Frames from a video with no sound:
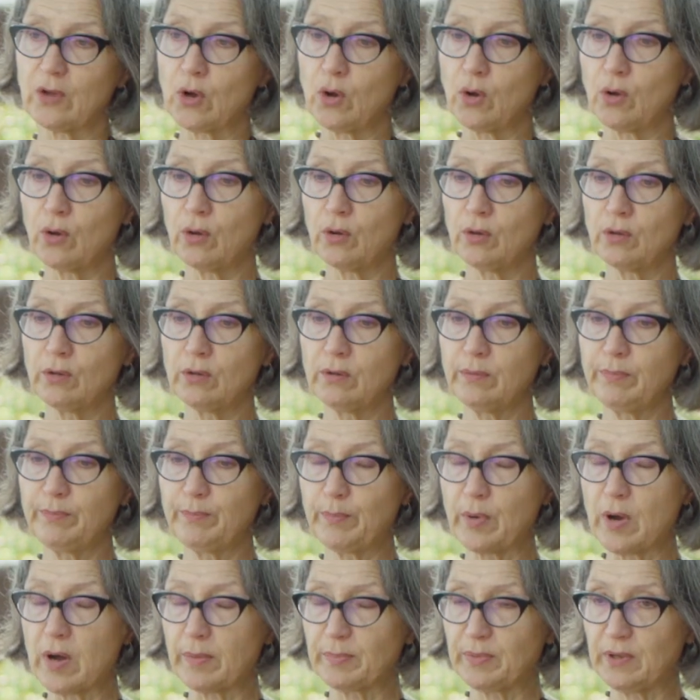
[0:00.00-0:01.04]
the whole
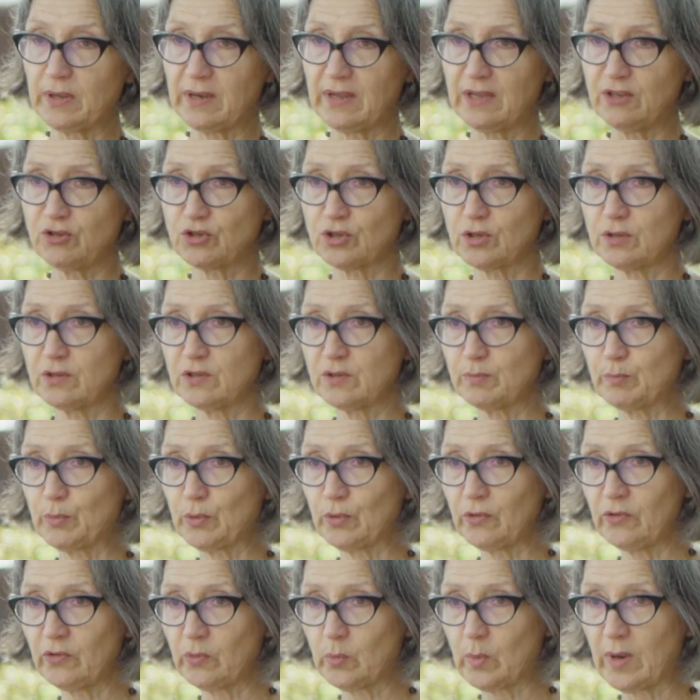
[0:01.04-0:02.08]
population's
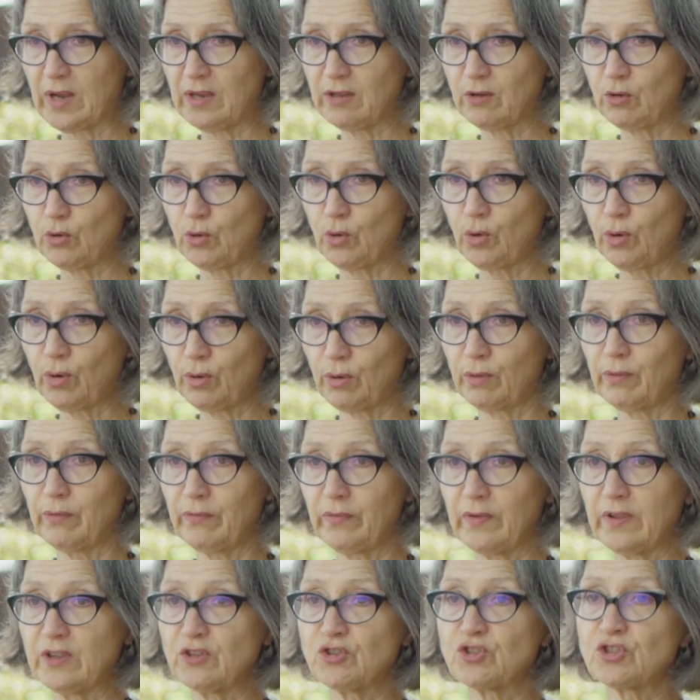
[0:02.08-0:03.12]
birth weight curve
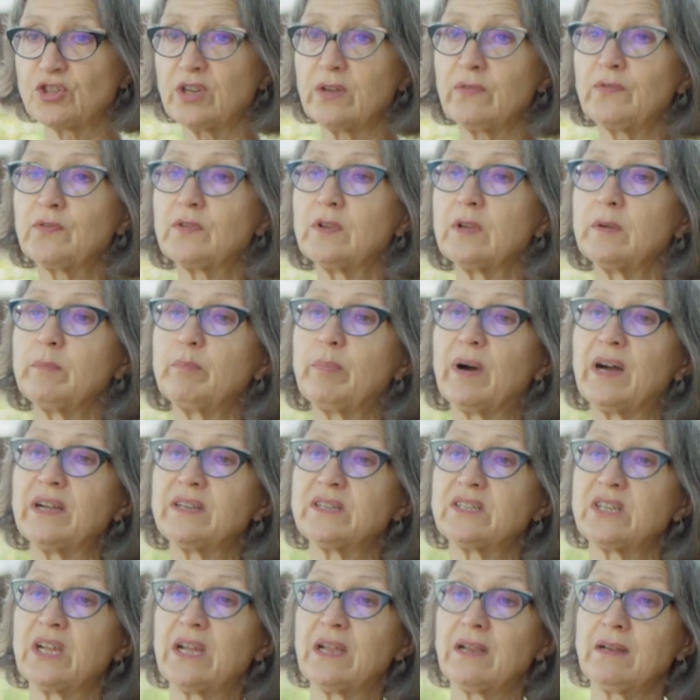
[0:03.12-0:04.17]
is shifted by
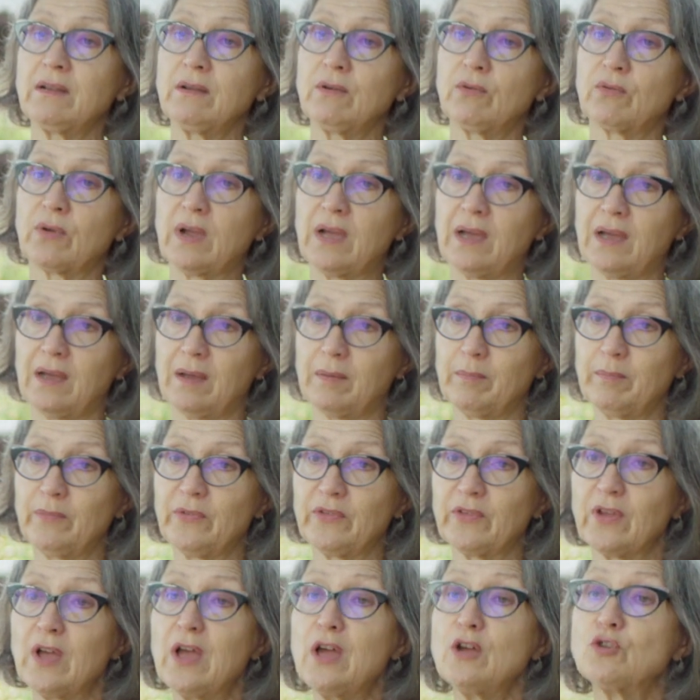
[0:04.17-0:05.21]
10
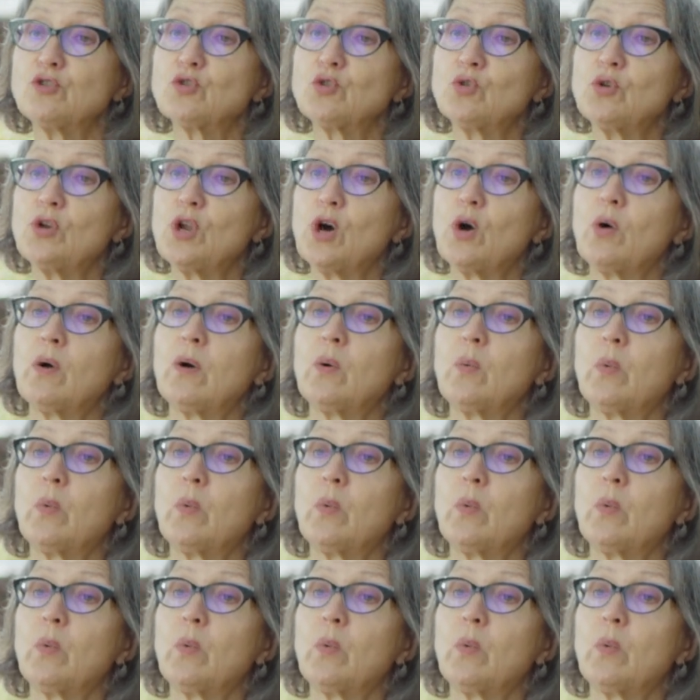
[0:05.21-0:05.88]
grams to lower